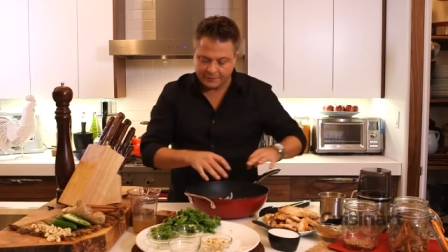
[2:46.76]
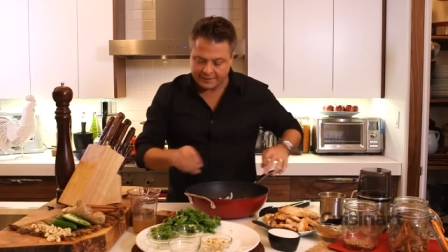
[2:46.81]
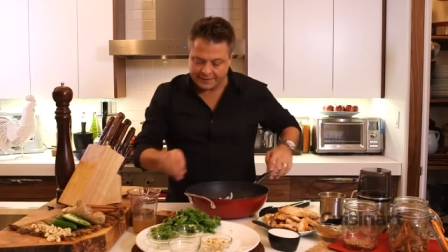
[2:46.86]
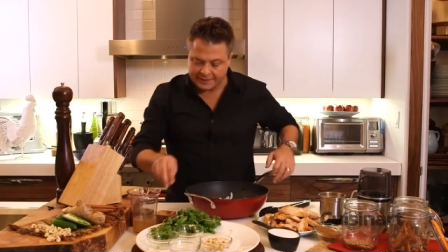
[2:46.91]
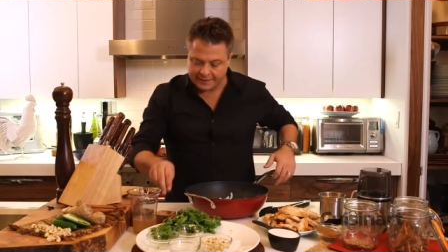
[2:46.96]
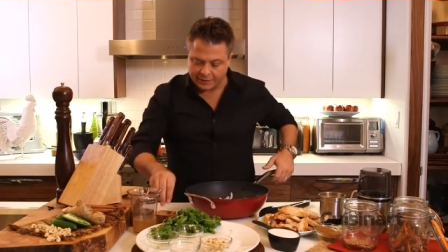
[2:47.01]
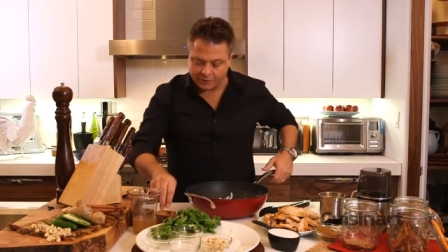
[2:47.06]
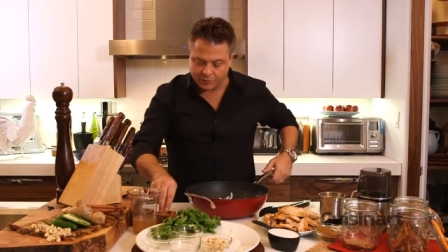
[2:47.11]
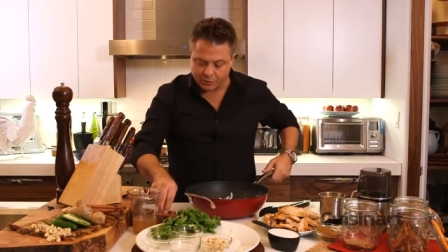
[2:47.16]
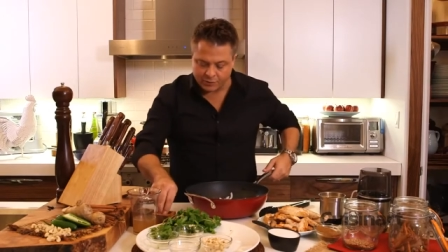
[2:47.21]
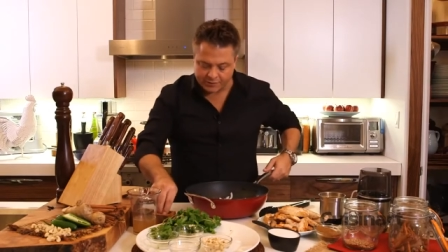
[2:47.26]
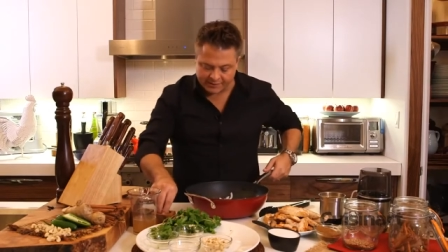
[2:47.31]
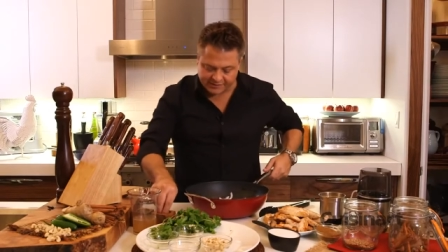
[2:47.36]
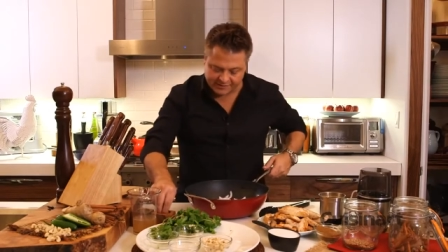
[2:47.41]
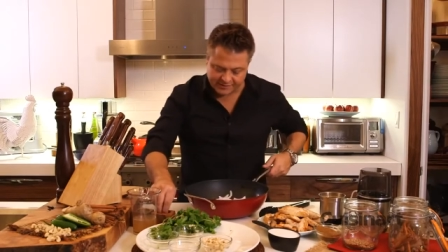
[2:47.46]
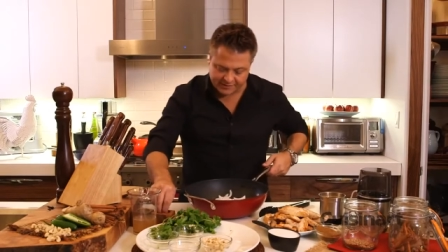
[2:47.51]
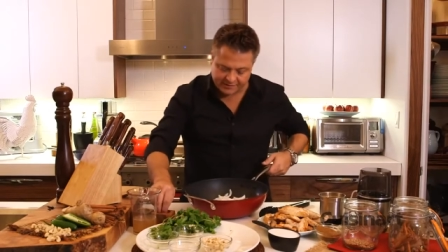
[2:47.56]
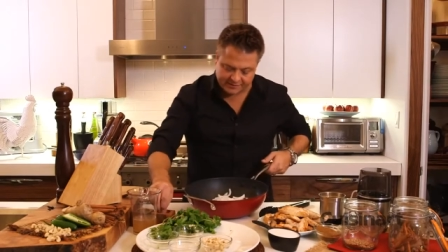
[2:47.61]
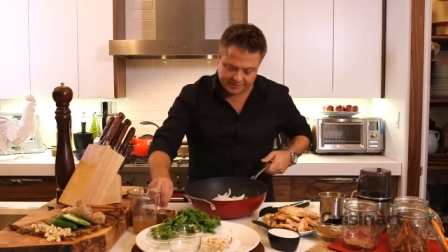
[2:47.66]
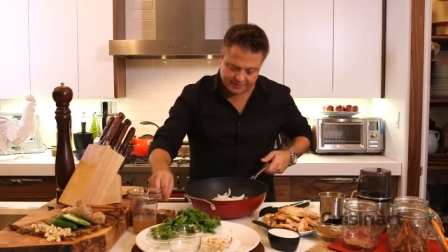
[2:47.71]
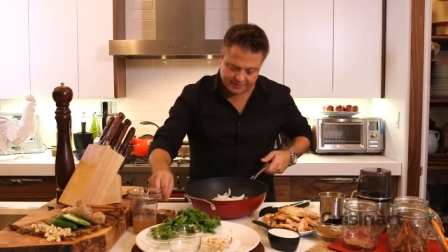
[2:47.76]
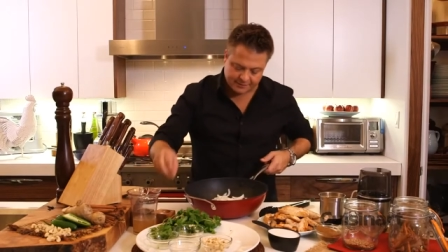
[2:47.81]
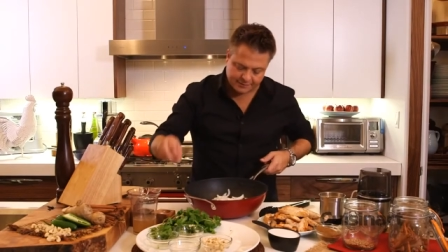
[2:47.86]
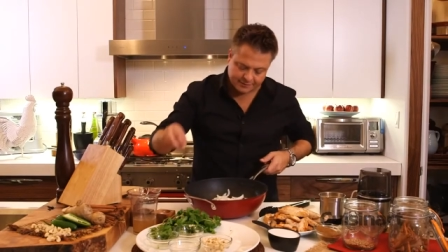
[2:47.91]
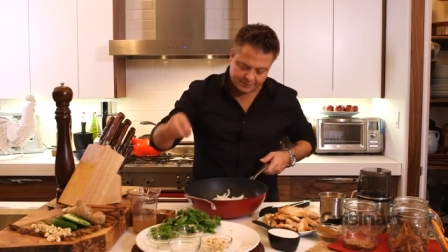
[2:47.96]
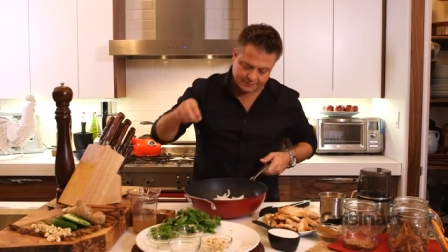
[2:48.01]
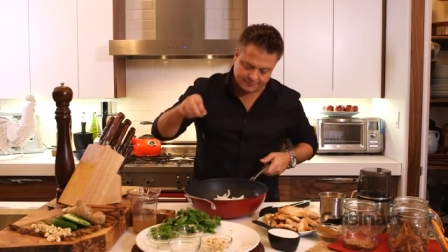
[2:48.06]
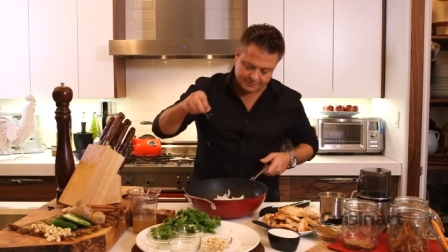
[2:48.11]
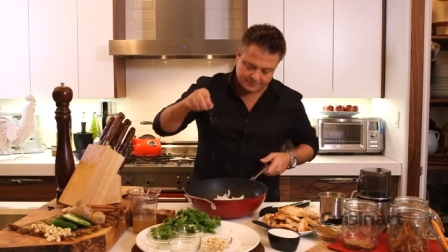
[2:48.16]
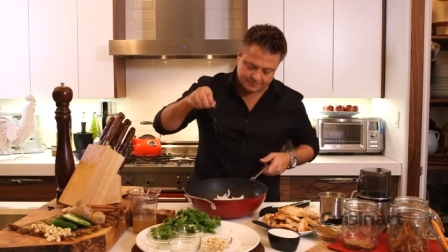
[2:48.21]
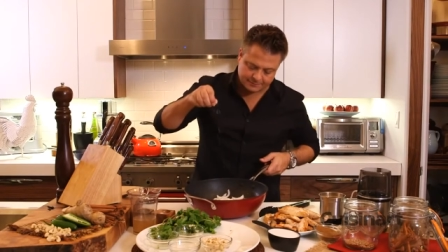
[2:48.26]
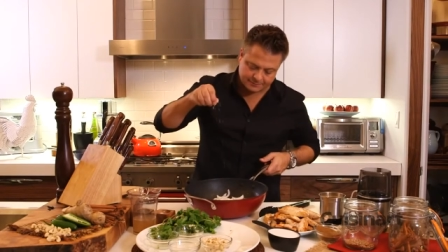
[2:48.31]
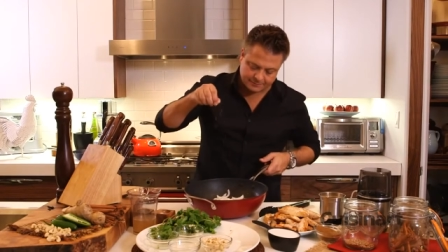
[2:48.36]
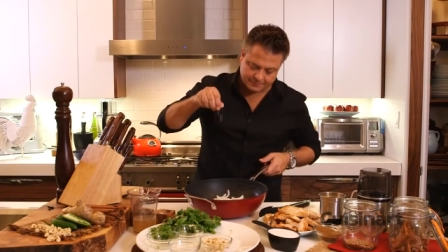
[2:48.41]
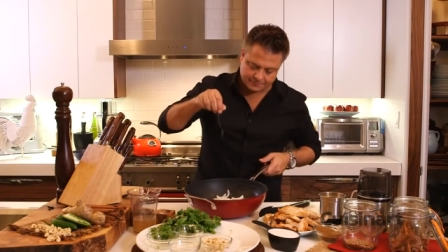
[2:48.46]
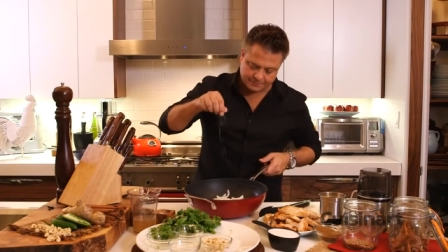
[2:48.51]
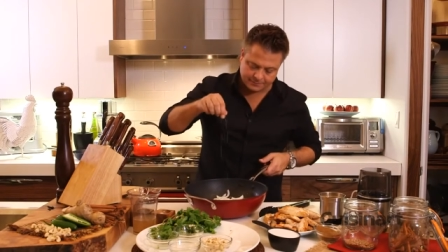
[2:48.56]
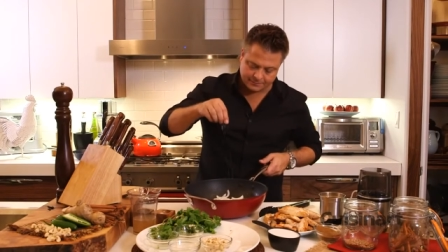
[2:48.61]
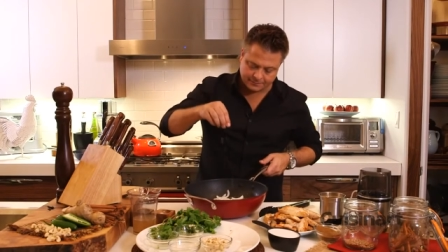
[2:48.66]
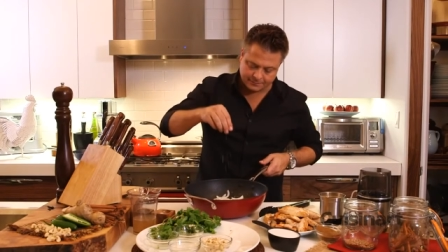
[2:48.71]
Now a quick season
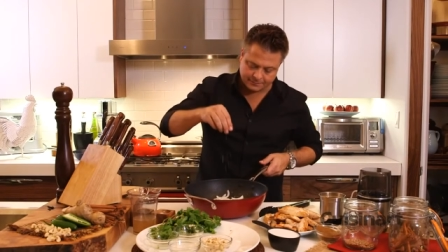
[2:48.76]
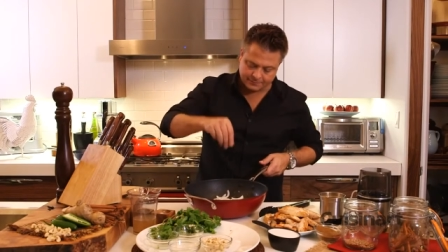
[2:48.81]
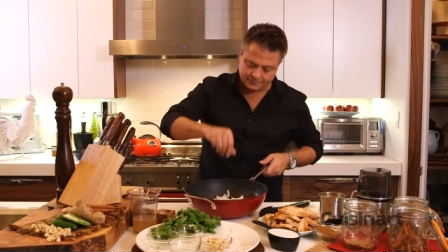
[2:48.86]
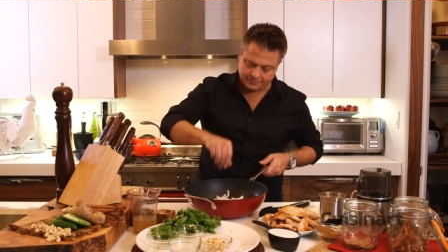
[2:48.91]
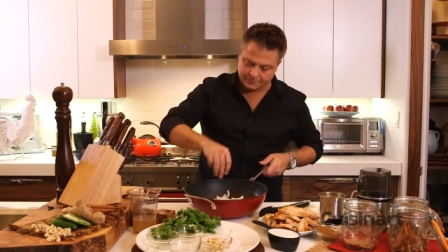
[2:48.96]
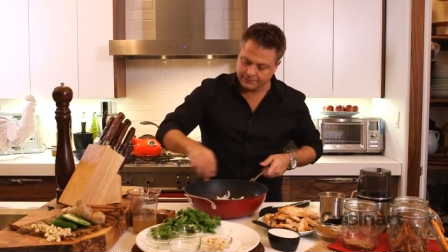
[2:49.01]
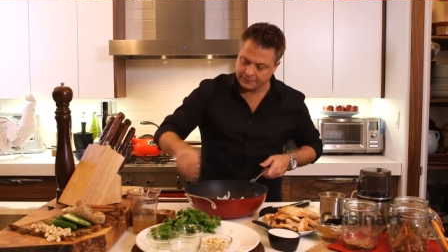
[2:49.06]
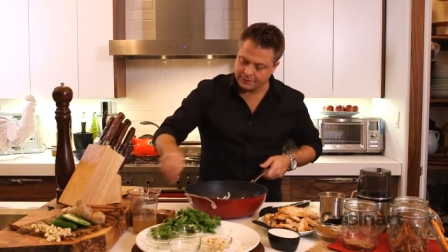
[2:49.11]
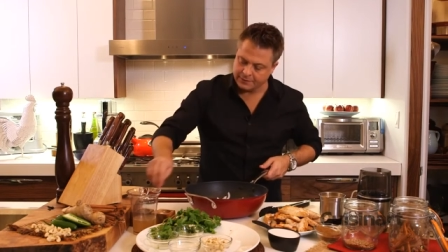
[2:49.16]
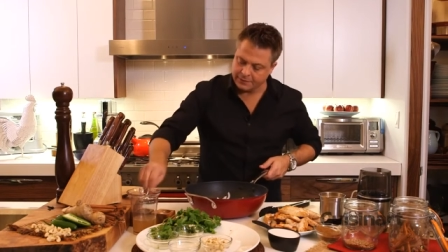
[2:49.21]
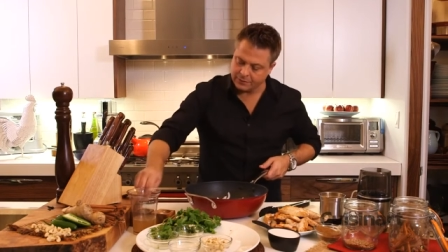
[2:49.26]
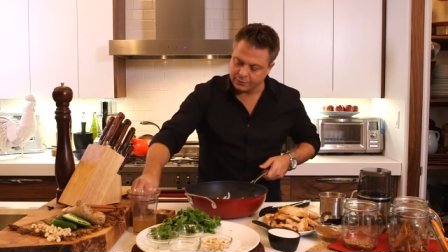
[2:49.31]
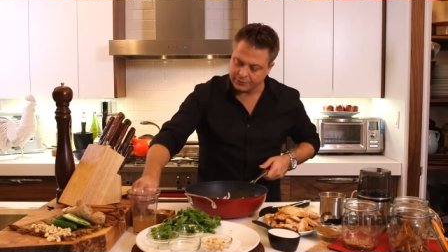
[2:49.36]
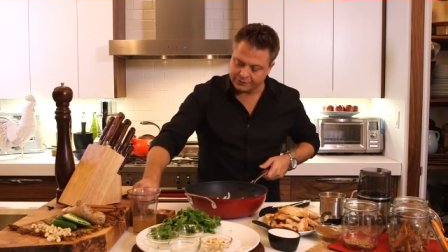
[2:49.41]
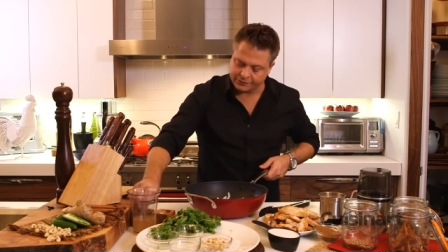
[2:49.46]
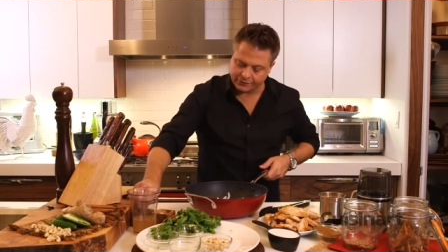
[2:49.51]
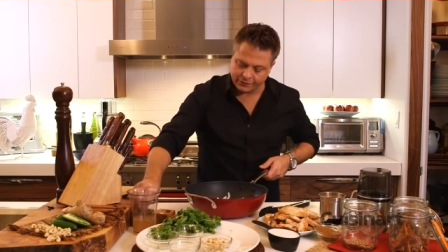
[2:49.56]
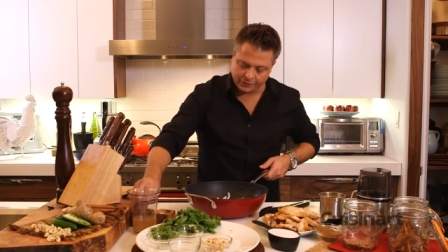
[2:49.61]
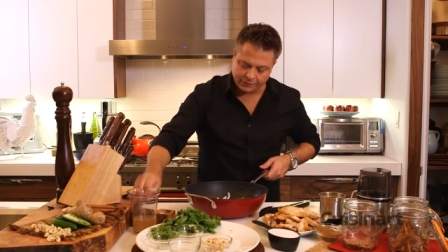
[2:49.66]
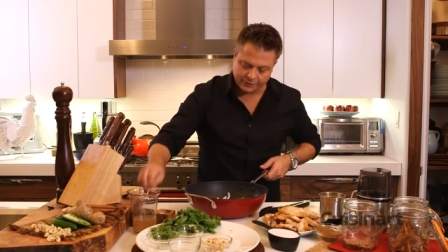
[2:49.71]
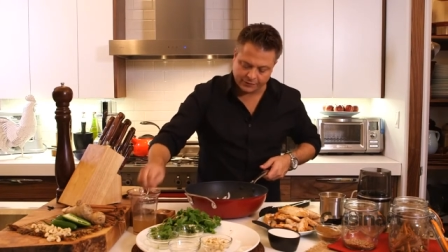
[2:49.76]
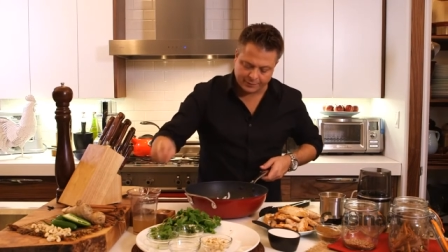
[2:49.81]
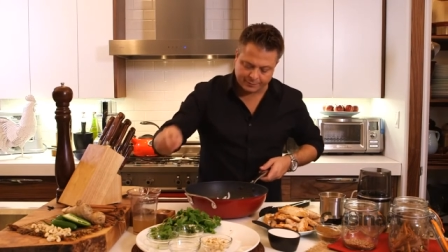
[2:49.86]
with salt